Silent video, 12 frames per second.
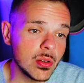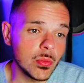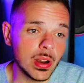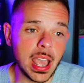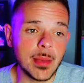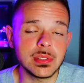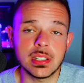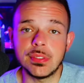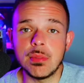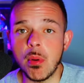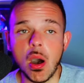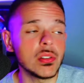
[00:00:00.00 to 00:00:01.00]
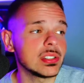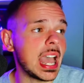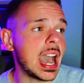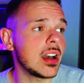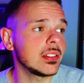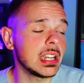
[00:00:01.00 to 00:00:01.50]
What happens if he balls
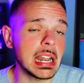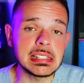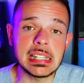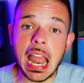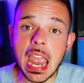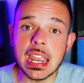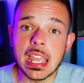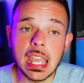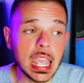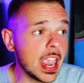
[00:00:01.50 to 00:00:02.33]
out? And I said, hey,